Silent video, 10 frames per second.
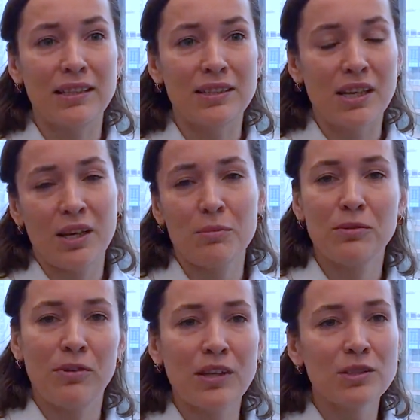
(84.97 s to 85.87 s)
that time
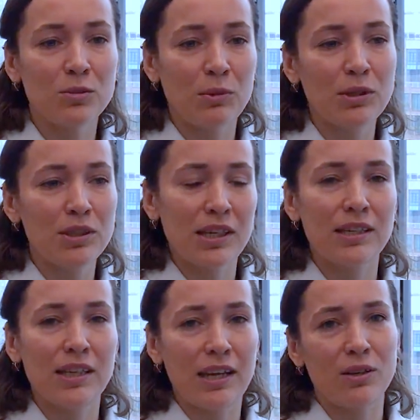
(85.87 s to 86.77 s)
investment
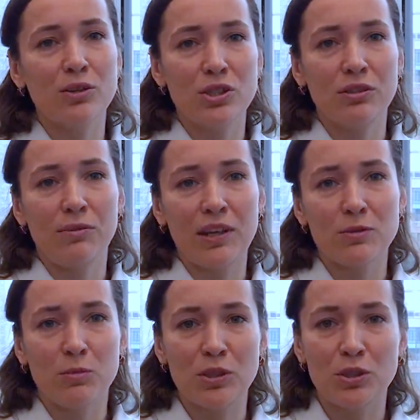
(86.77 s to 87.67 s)
and energy
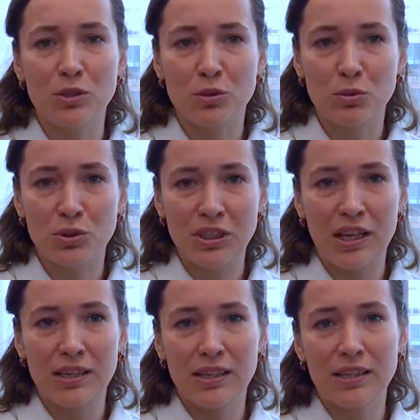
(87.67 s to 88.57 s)
investment into
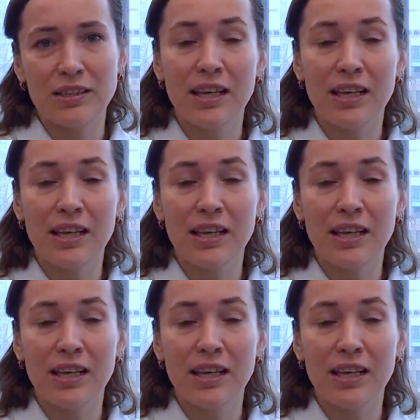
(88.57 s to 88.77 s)
studying,